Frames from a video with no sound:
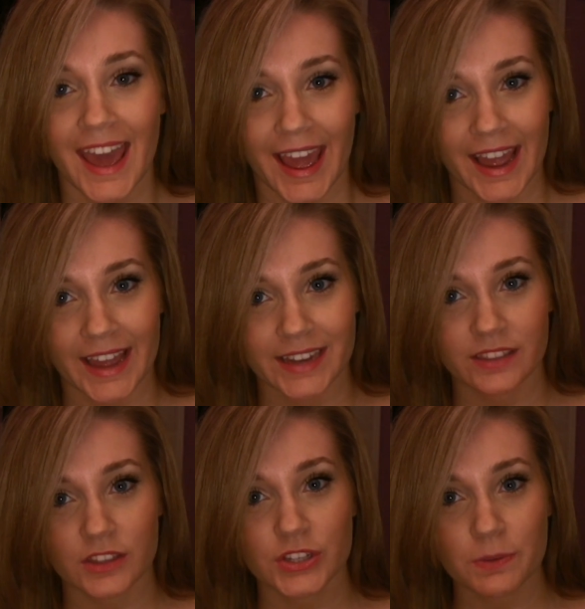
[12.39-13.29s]

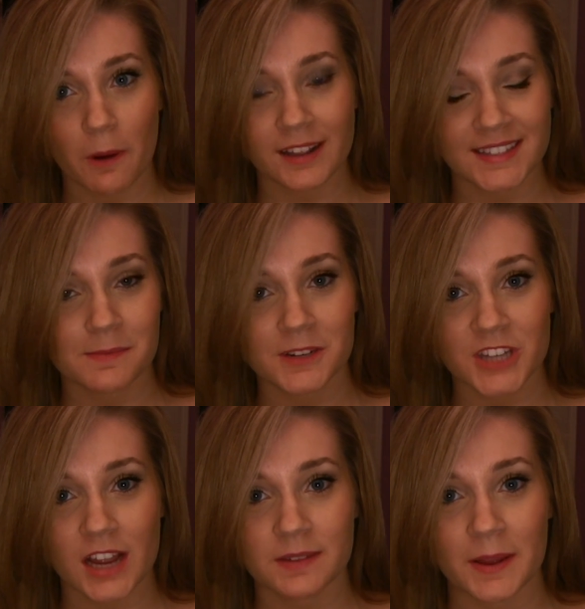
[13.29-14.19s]
And the two products that I'm going to
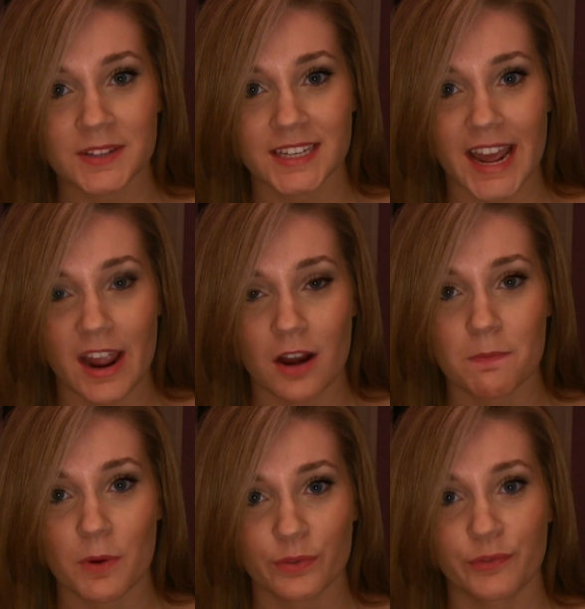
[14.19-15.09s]
talk about today are
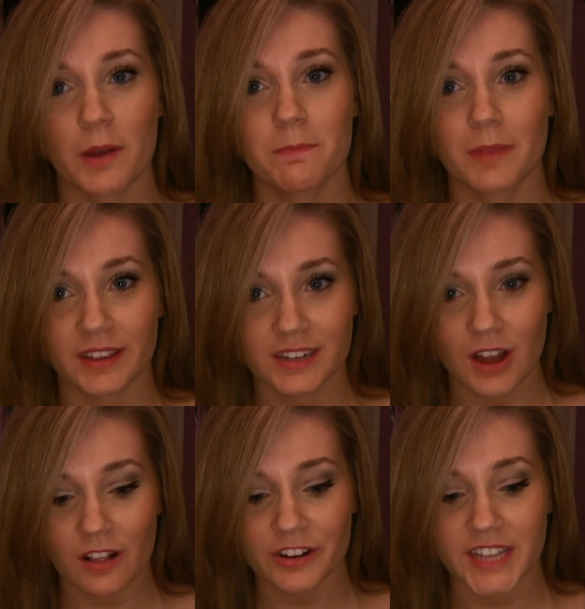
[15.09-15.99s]
both from Million
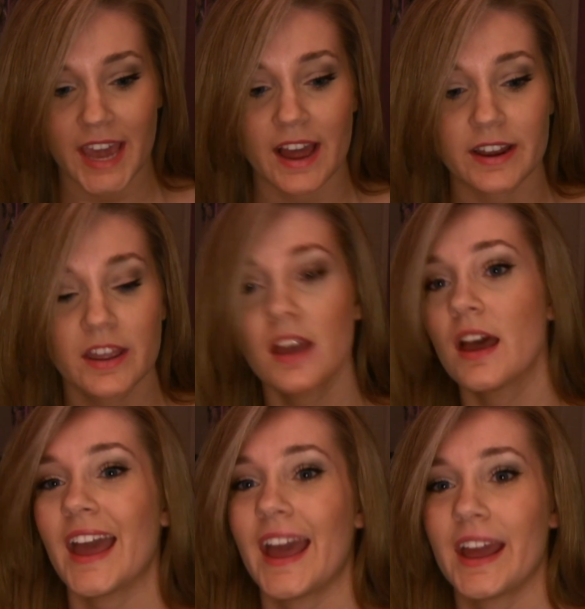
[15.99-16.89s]
Dollar Tan,
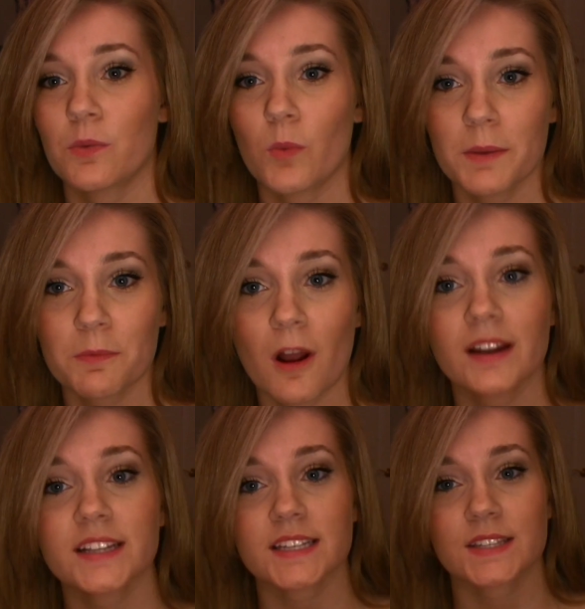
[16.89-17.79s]
and one
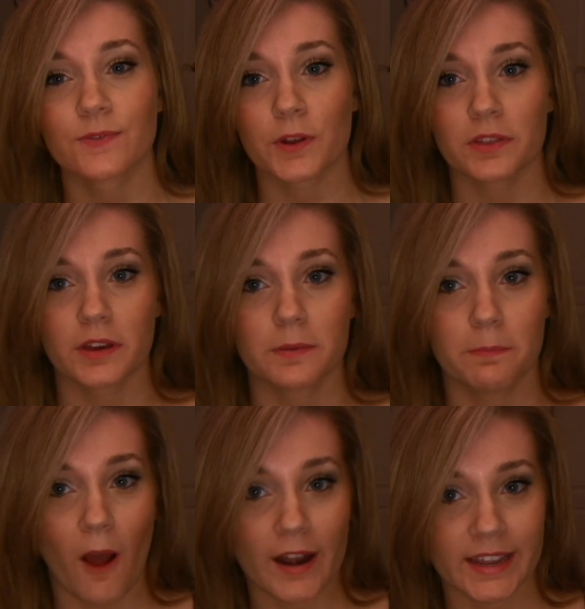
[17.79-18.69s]
product is for the
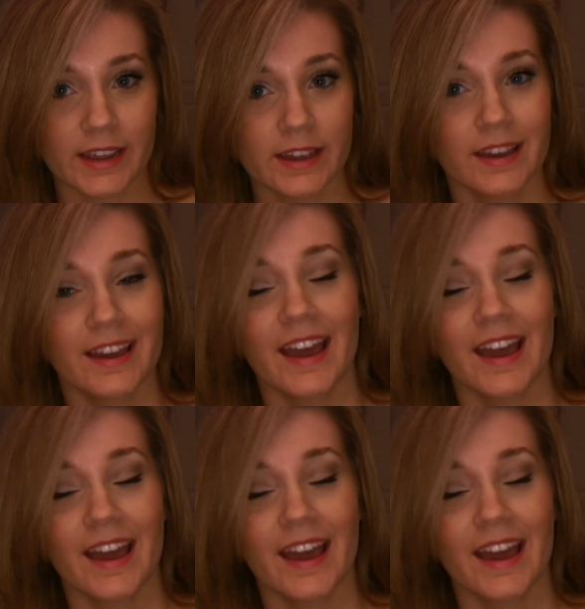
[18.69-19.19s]
body